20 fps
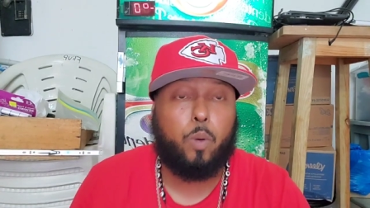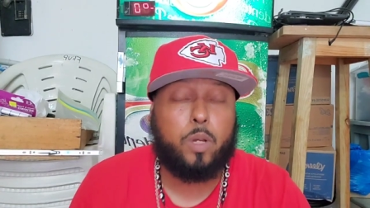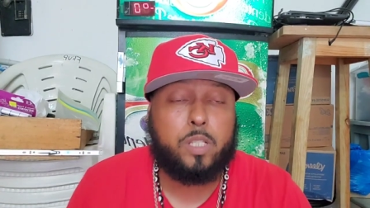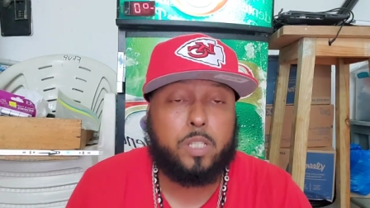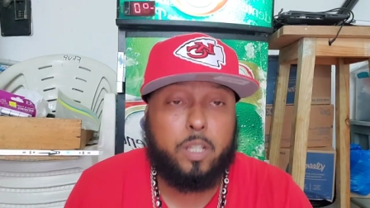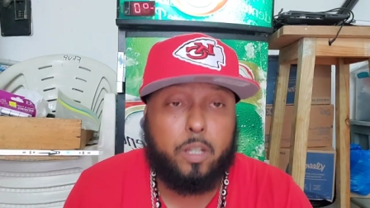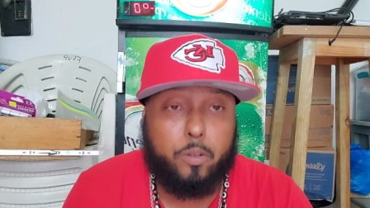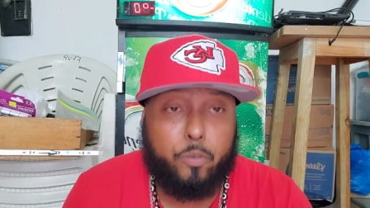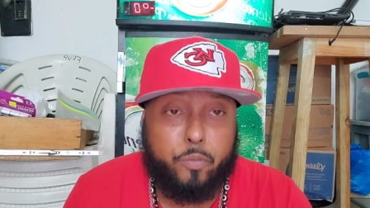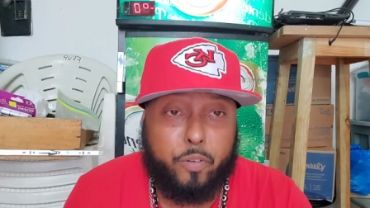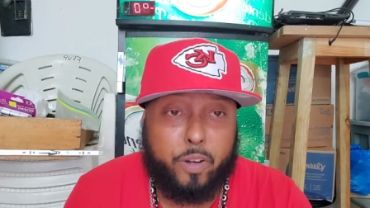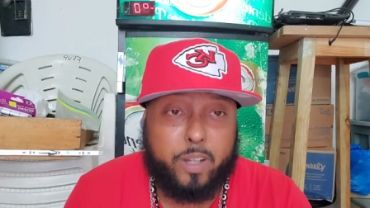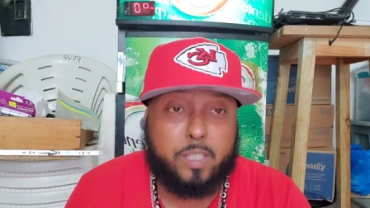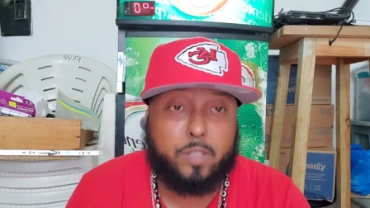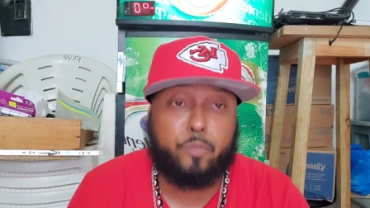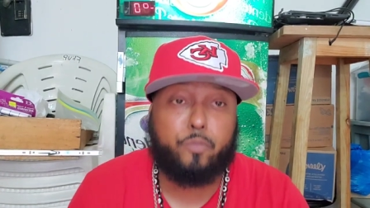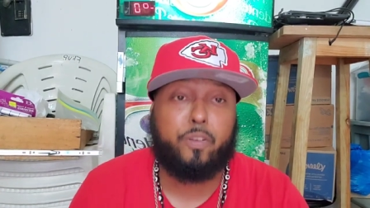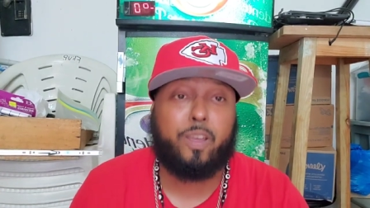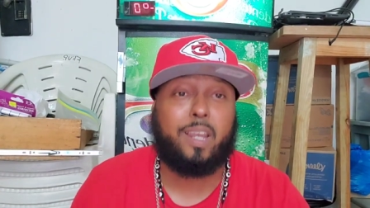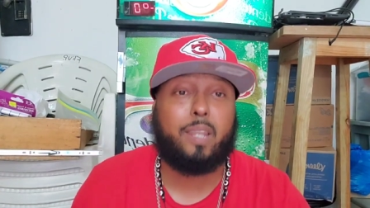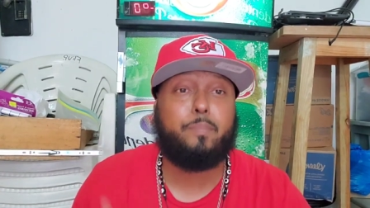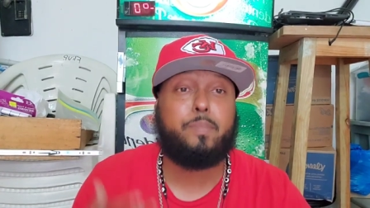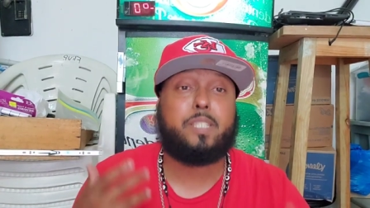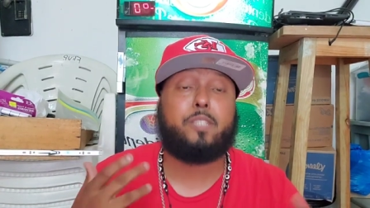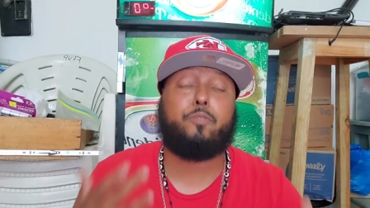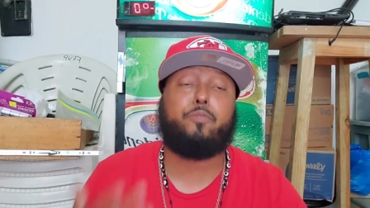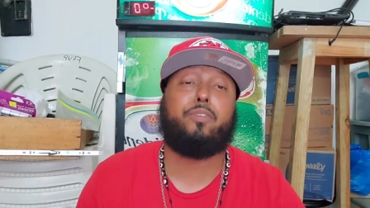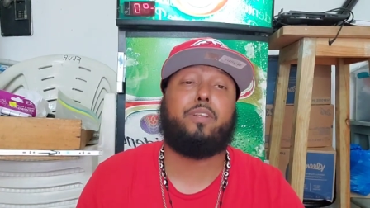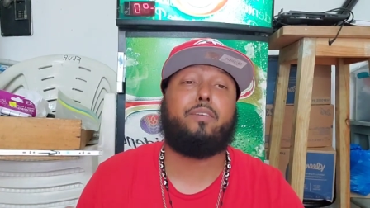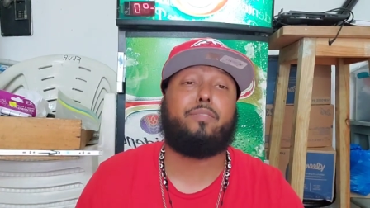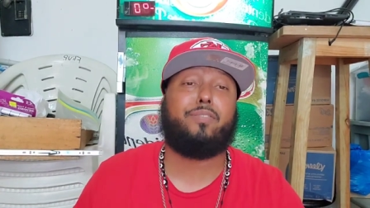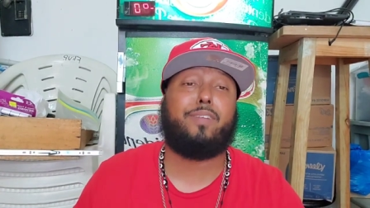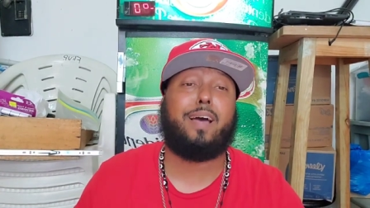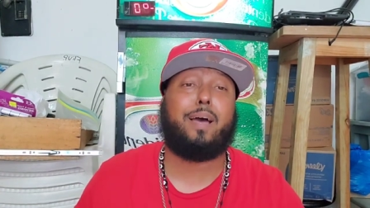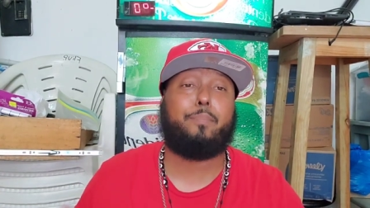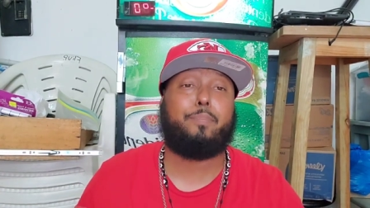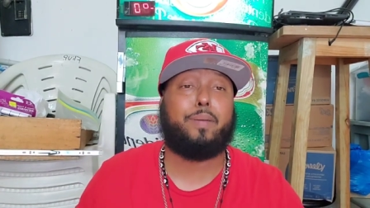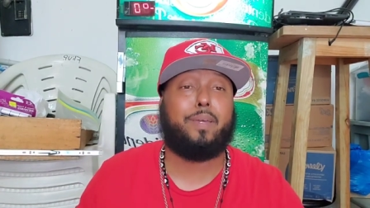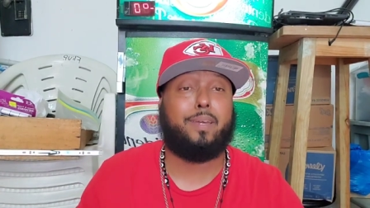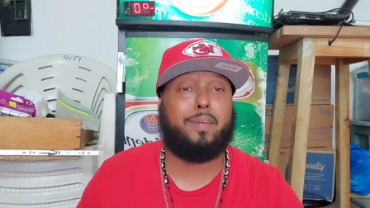What's good, friends and family? Mister Flip
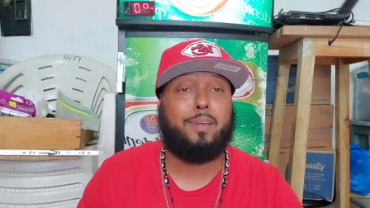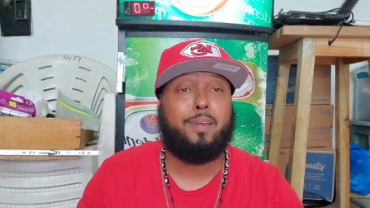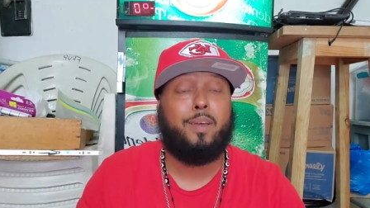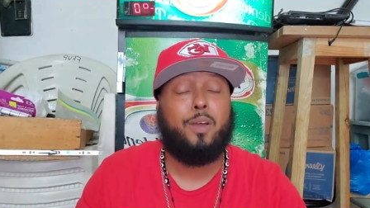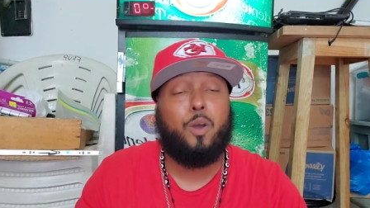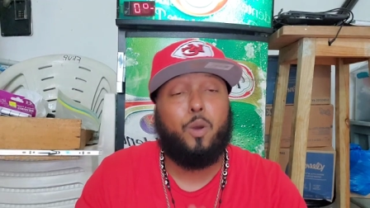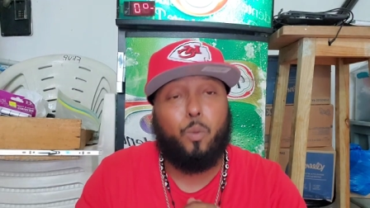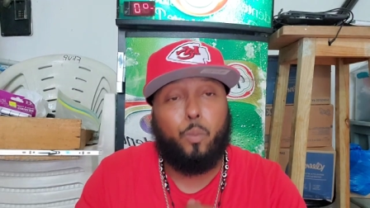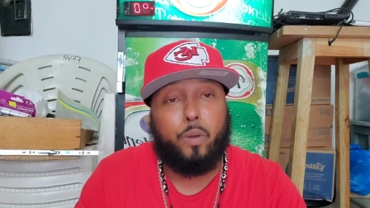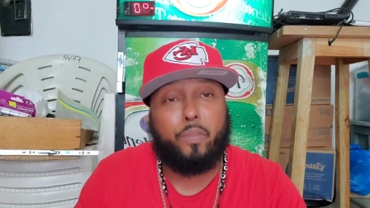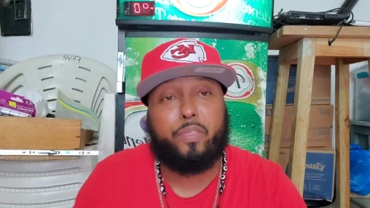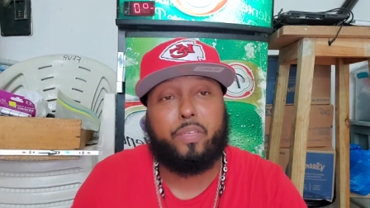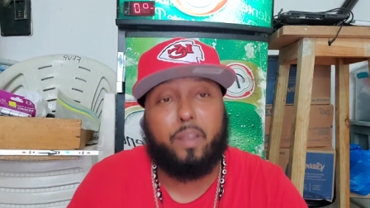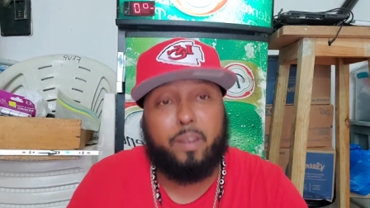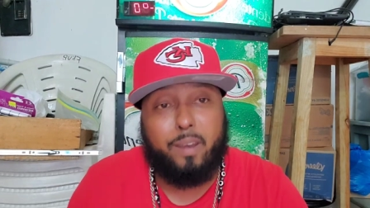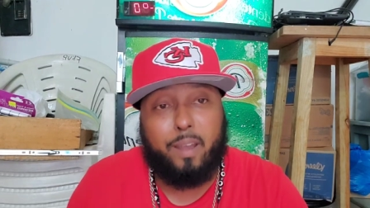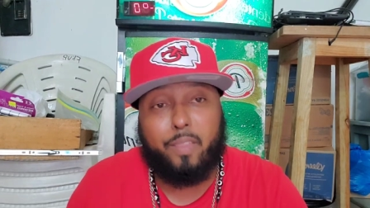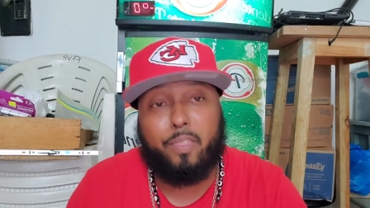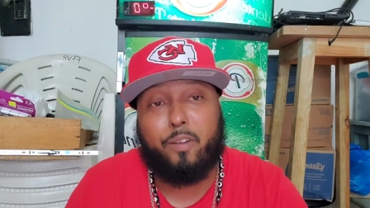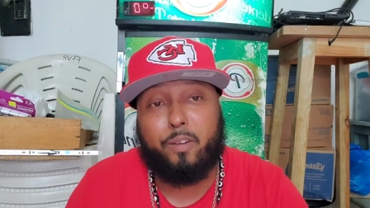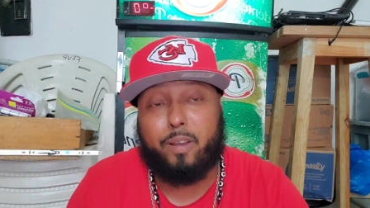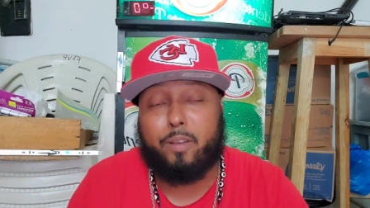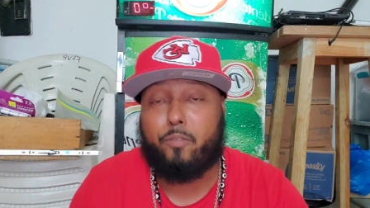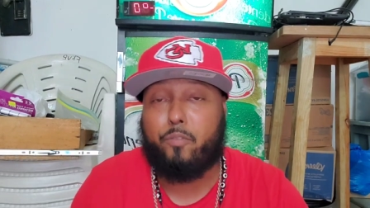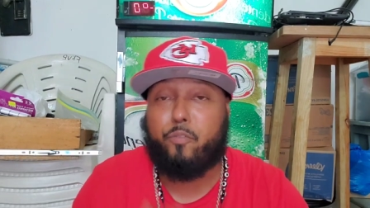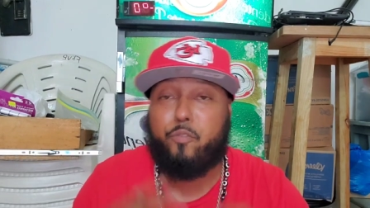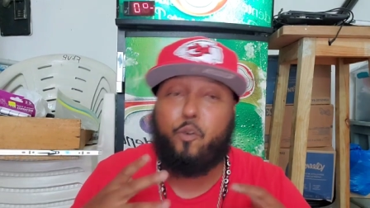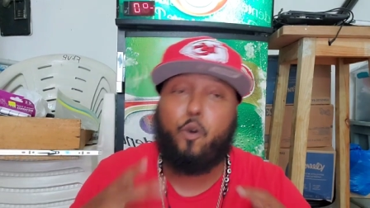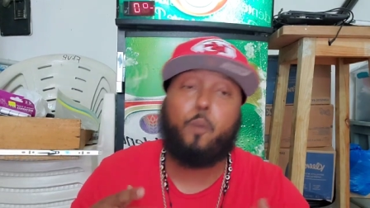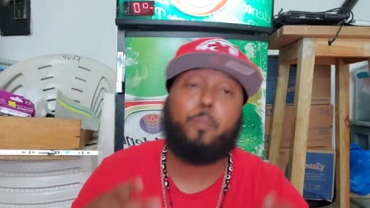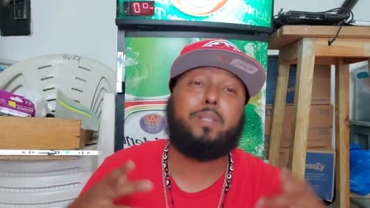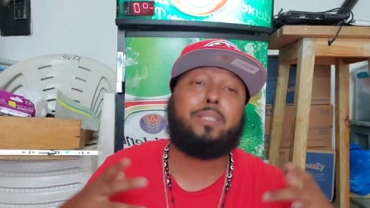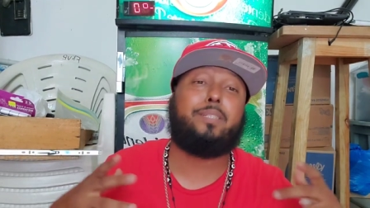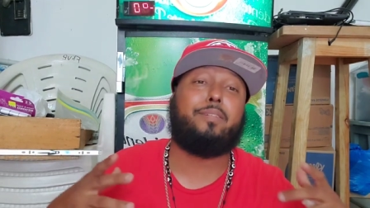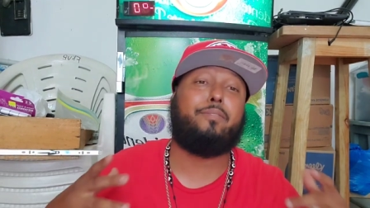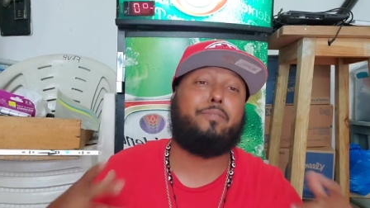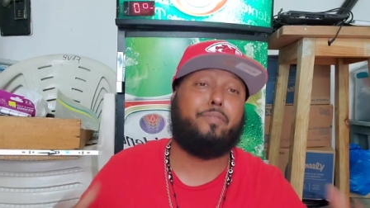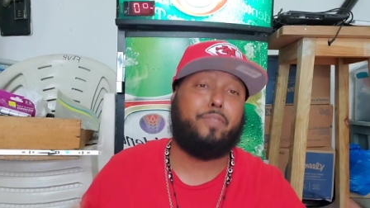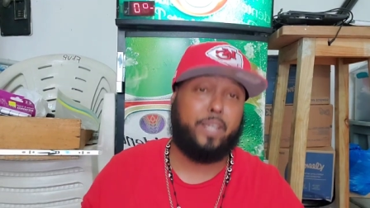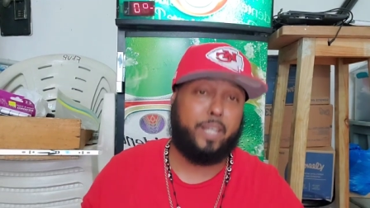Flop here with another
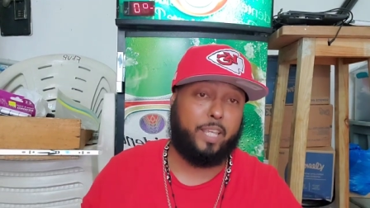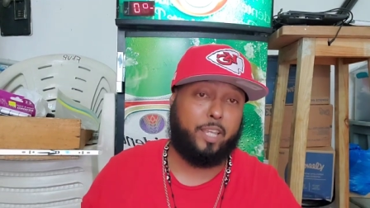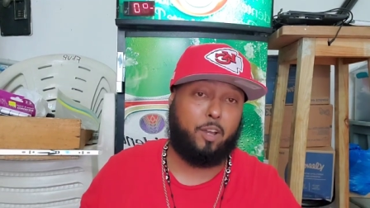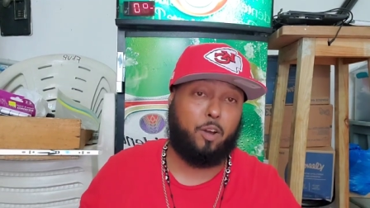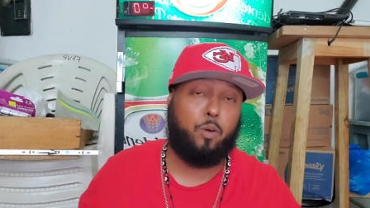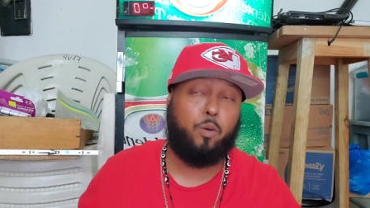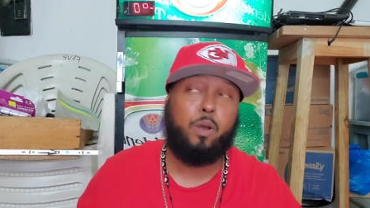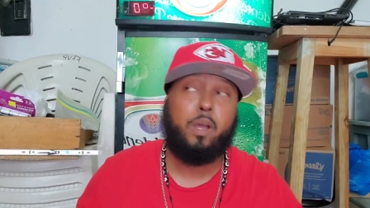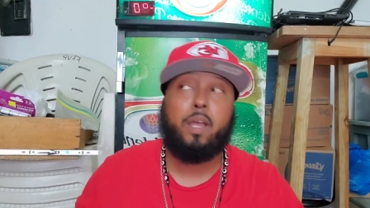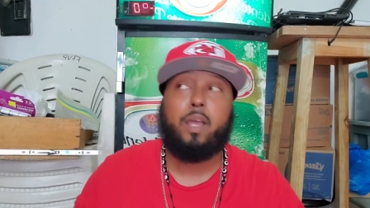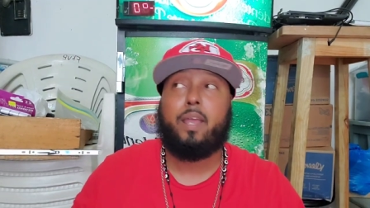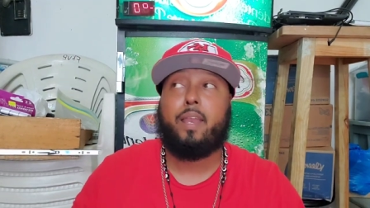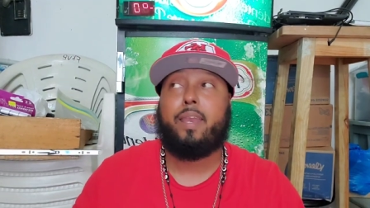informative video.